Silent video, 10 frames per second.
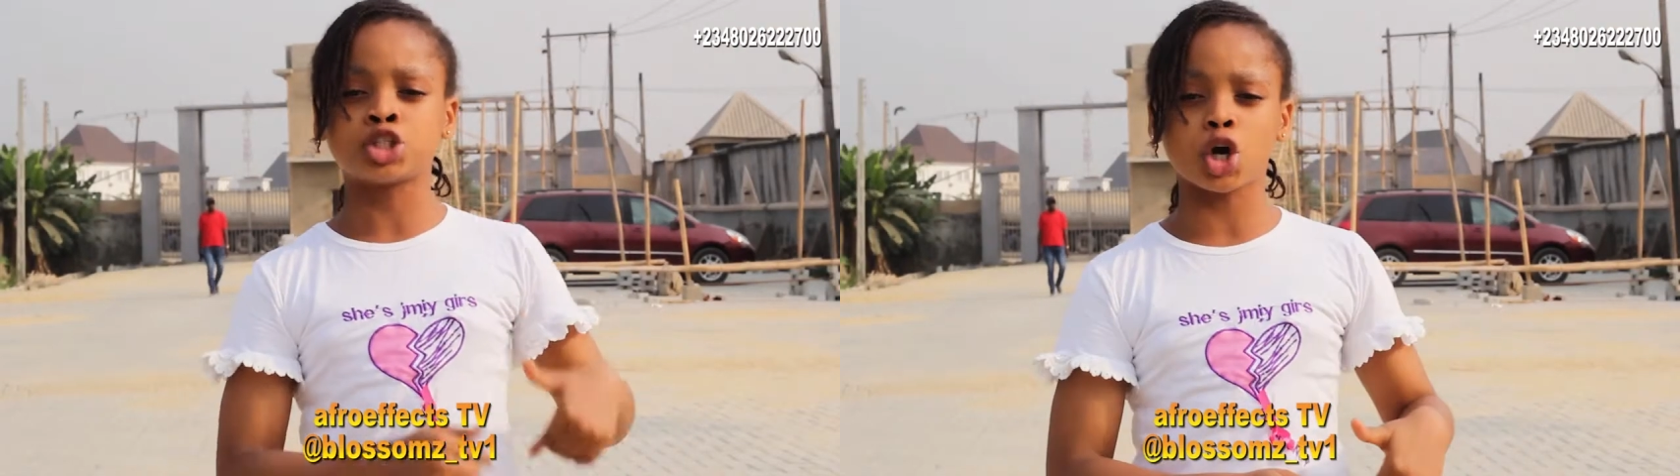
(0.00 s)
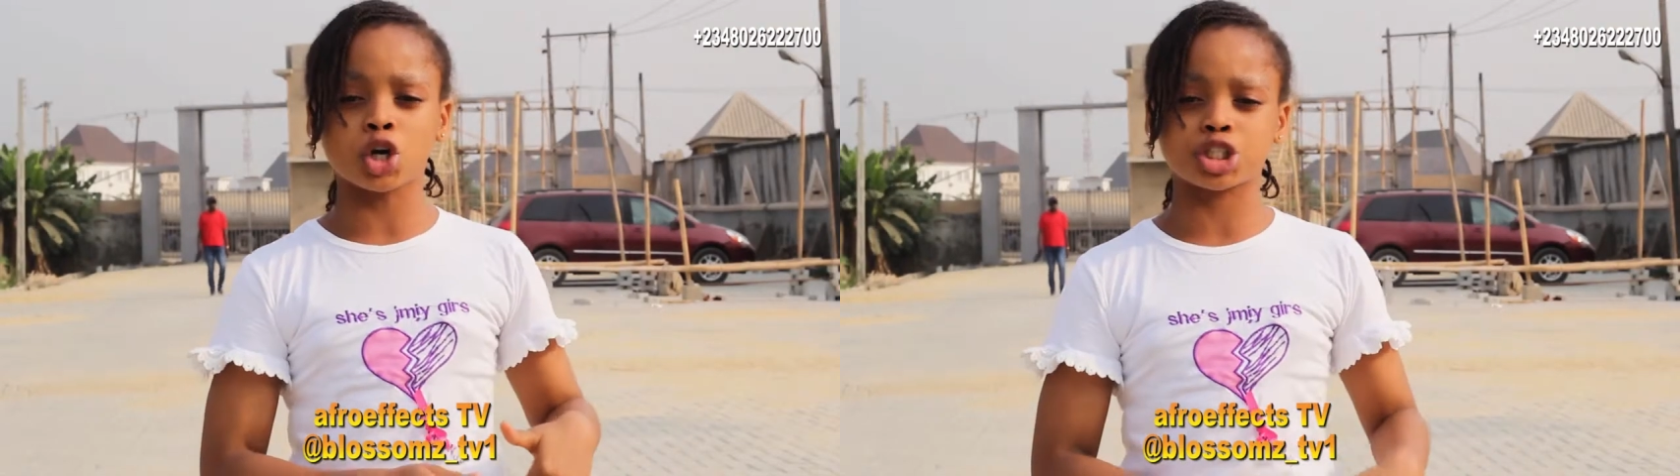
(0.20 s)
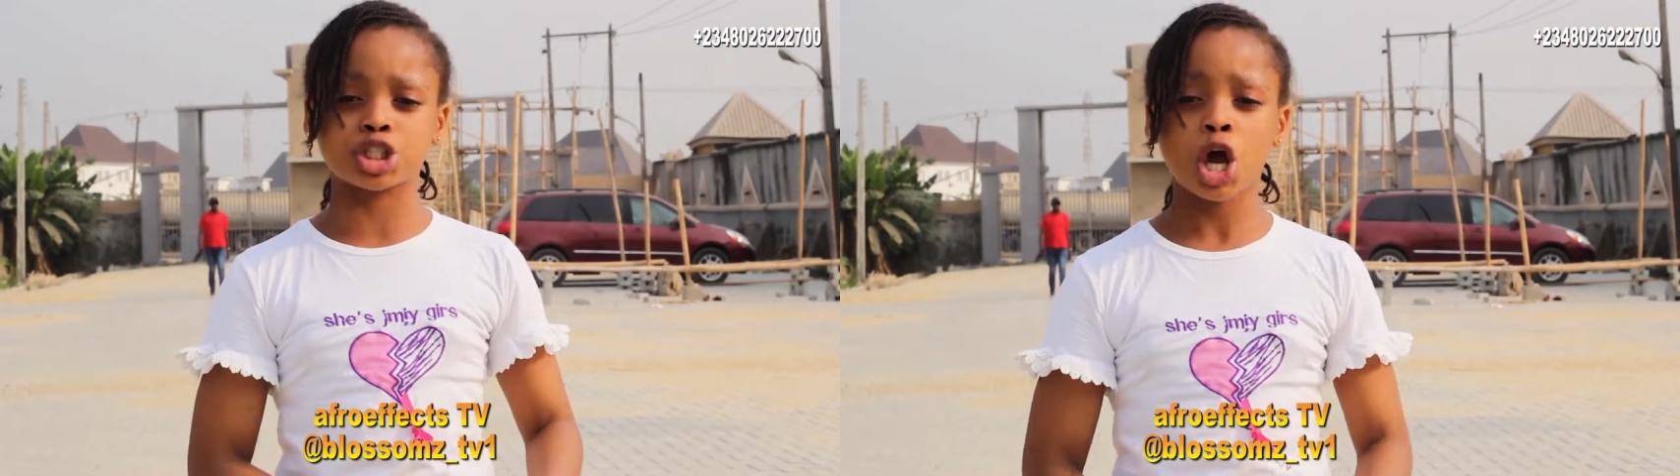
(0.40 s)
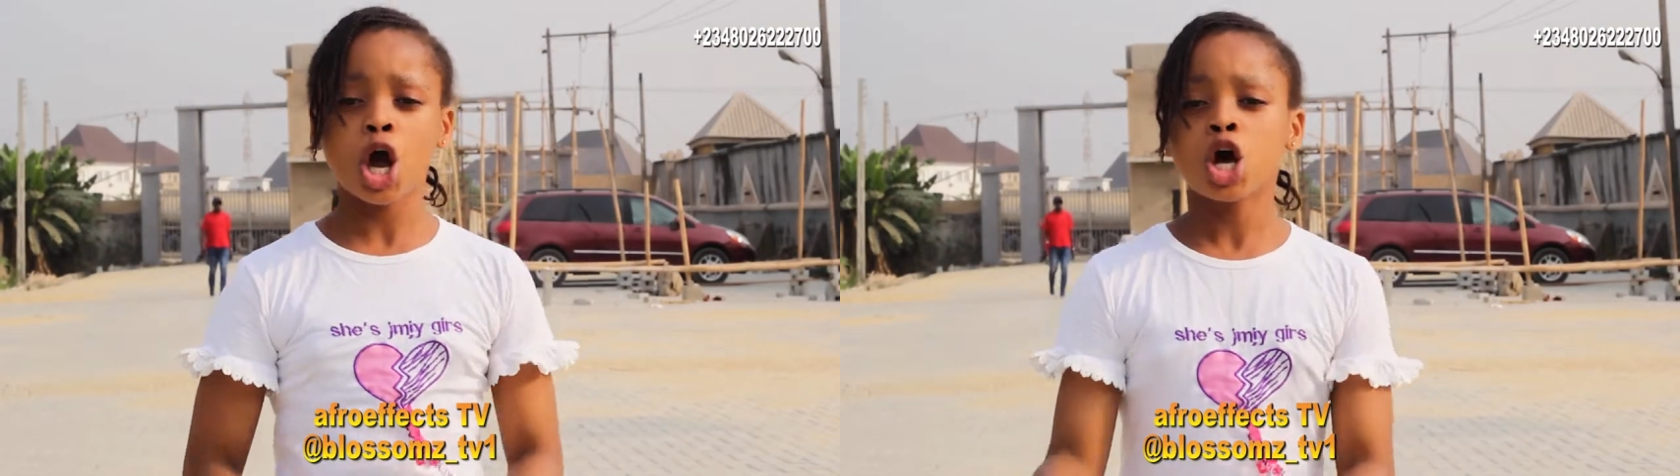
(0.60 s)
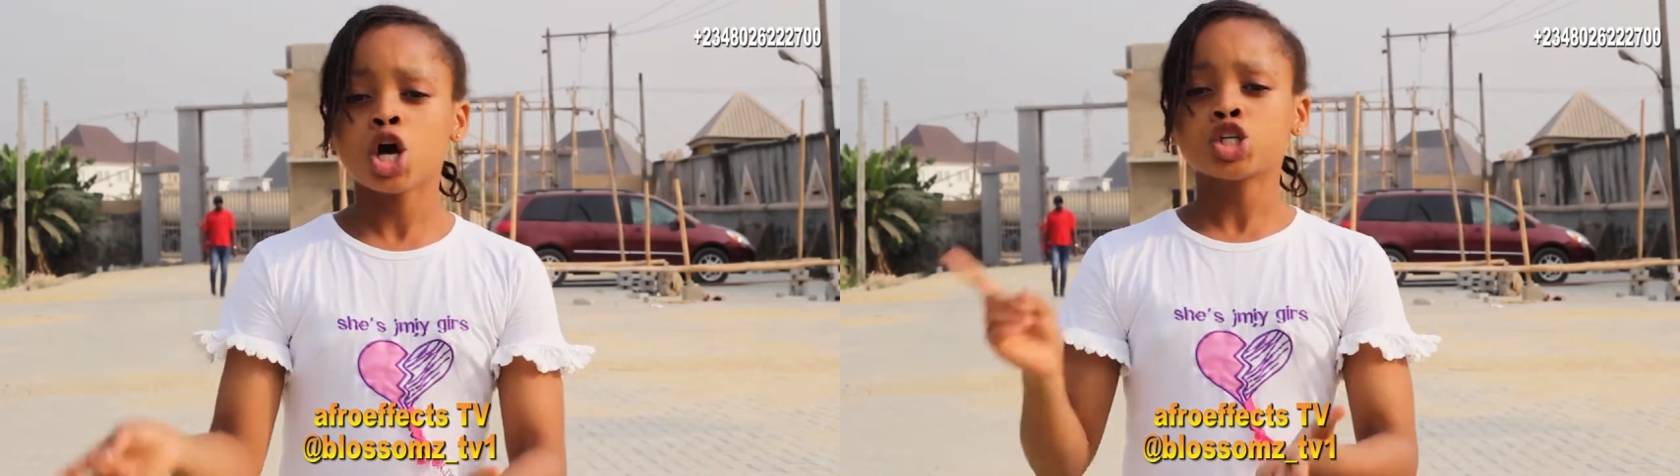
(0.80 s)
church,
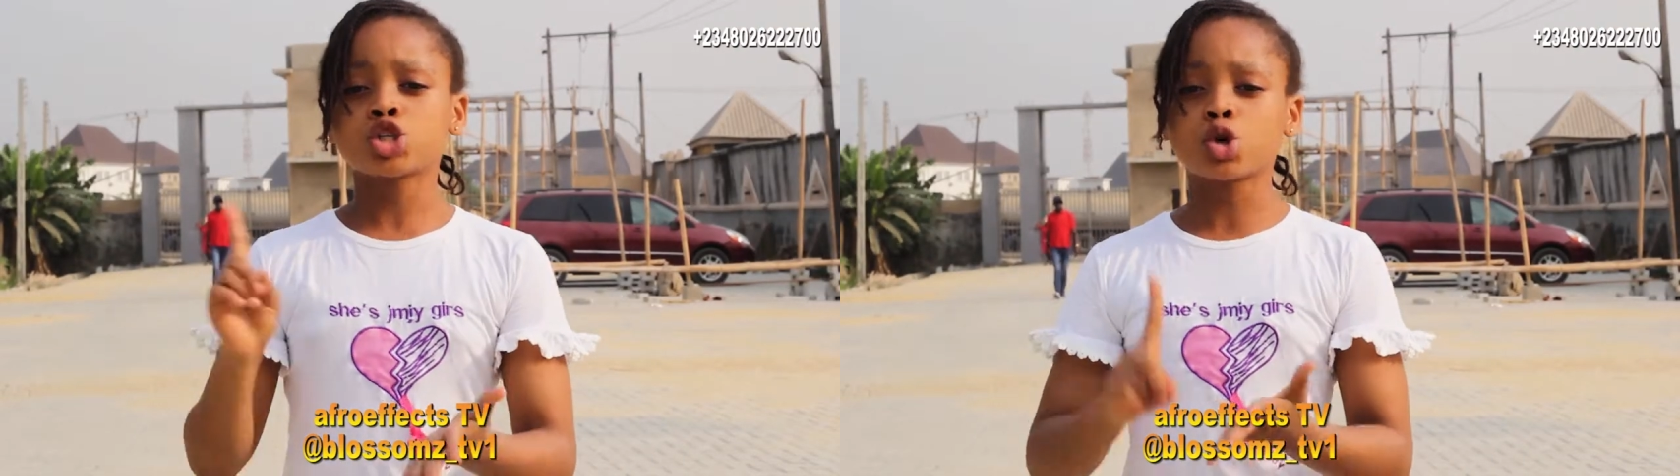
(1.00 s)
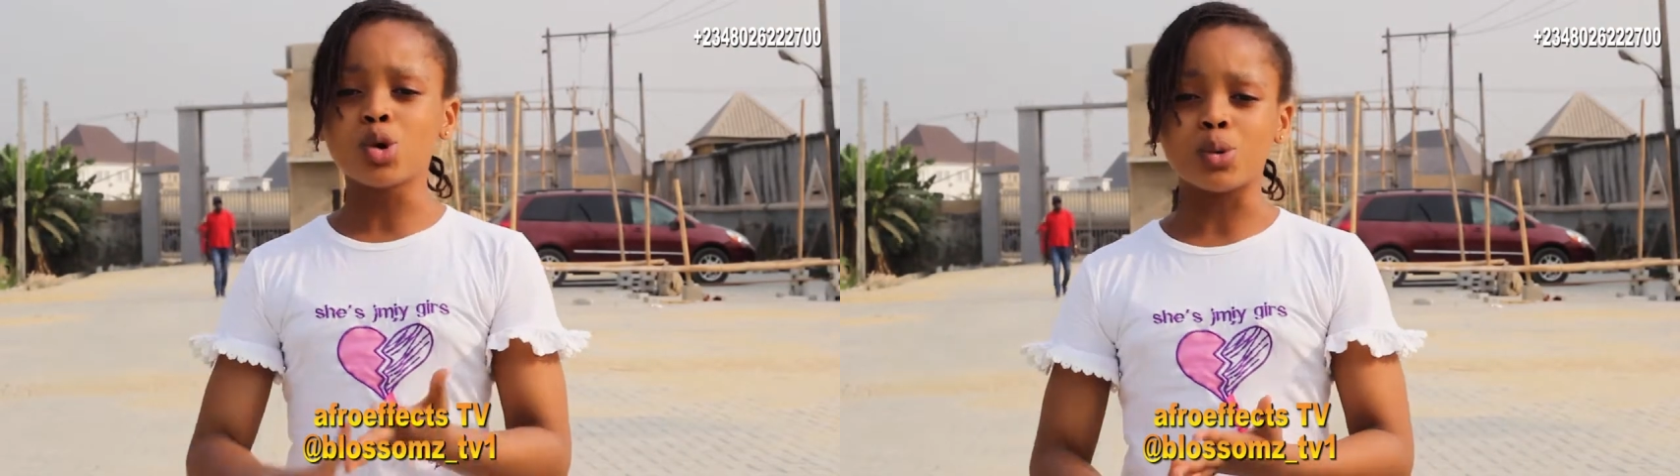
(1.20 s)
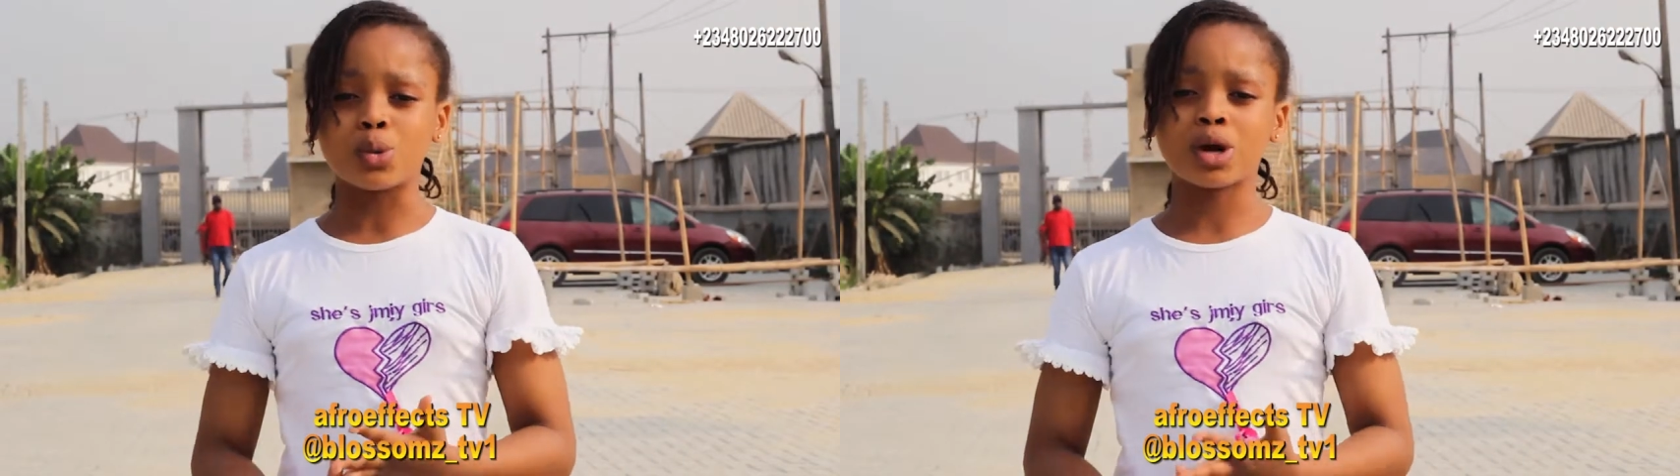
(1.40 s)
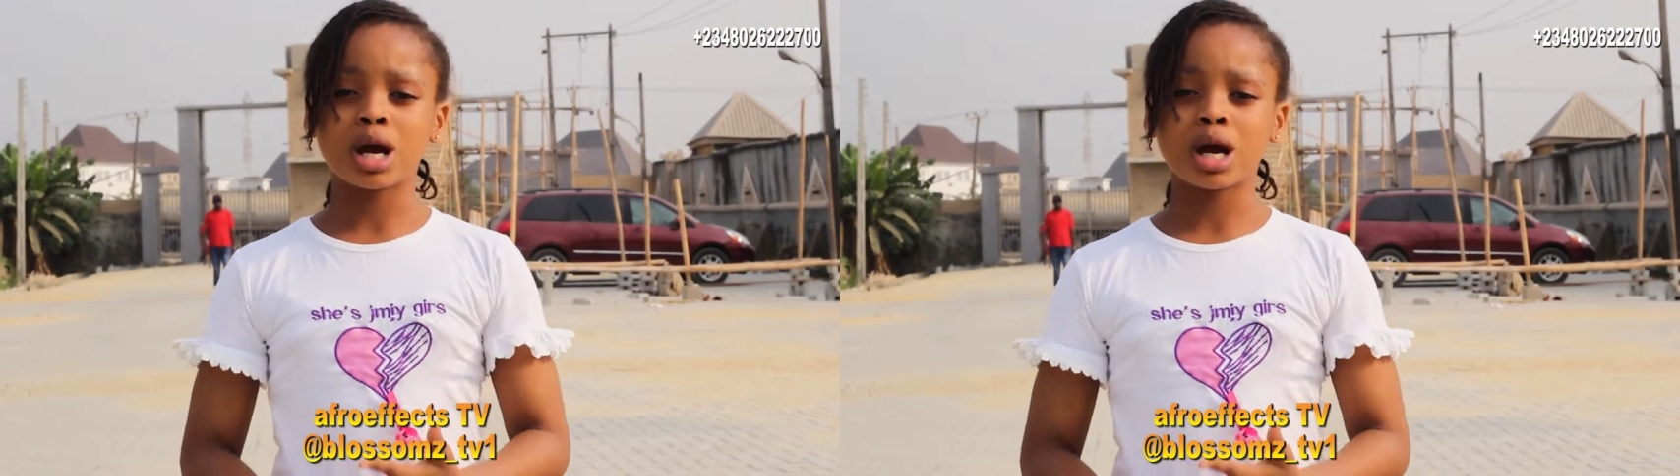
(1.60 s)
school,